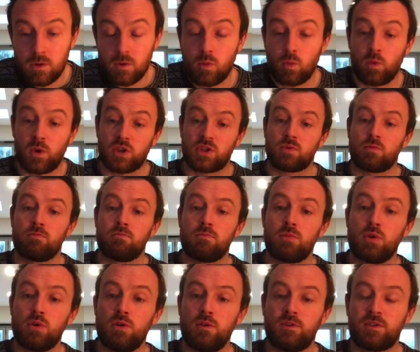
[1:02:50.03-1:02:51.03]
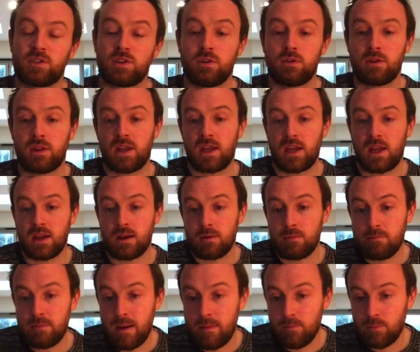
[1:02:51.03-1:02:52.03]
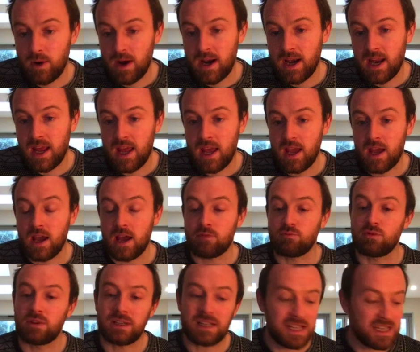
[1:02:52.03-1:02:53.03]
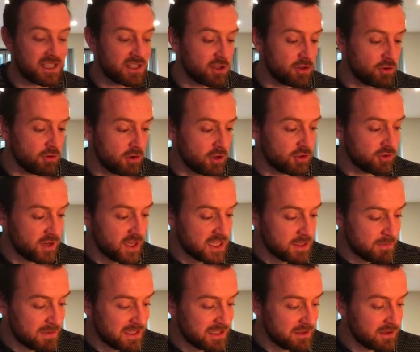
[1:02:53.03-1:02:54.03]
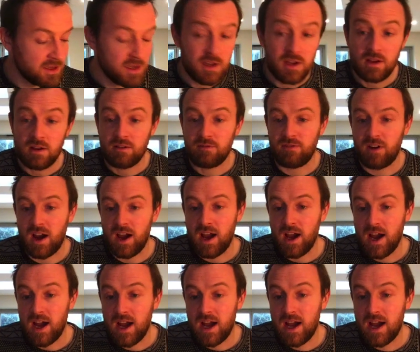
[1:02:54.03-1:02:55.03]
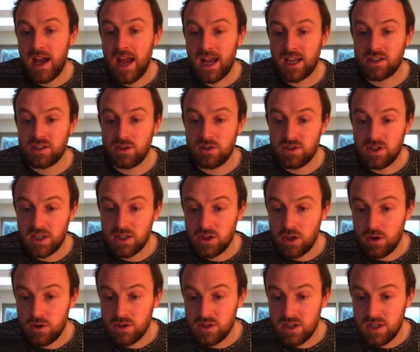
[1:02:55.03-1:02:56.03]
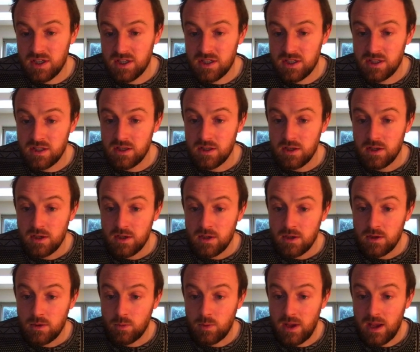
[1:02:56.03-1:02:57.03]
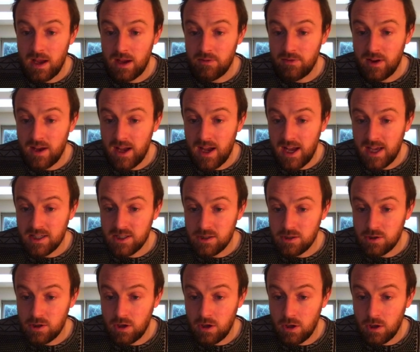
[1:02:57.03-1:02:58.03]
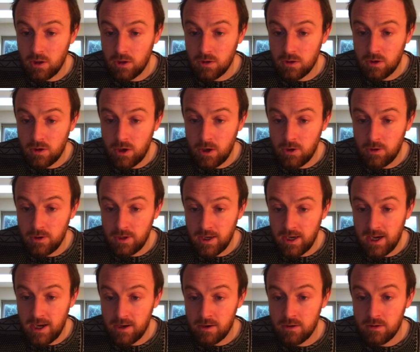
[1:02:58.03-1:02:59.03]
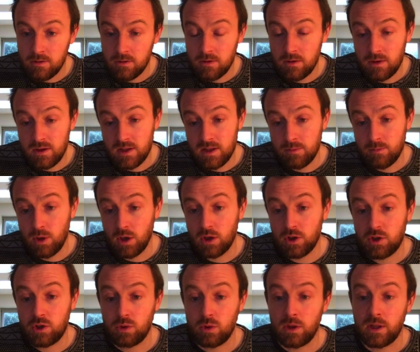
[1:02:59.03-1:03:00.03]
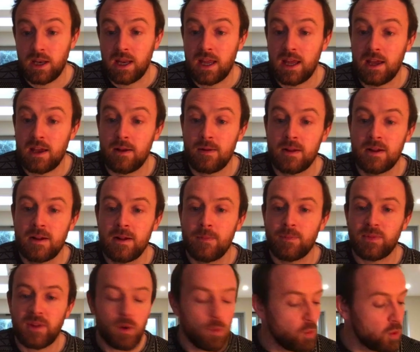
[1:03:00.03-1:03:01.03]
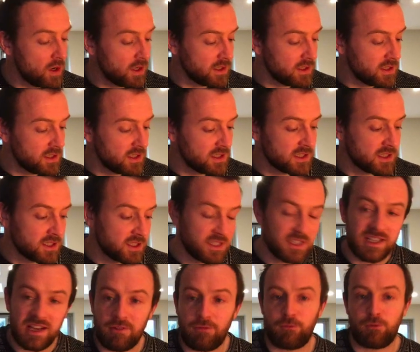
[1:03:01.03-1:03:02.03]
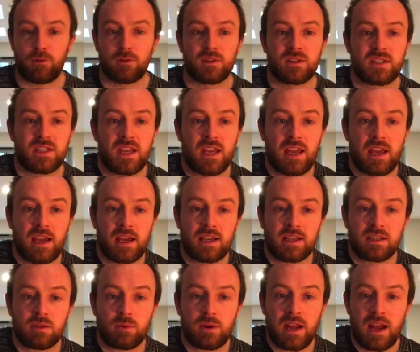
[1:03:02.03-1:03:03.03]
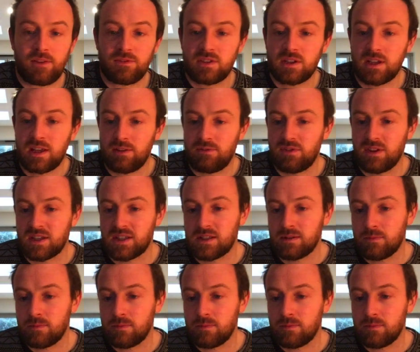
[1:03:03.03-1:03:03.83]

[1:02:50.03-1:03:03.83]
which move to the membrane here and release the neurotransmitter via exocytosis. We have acetylcholine is the molecule in here. Now, one difference here is that we have to give this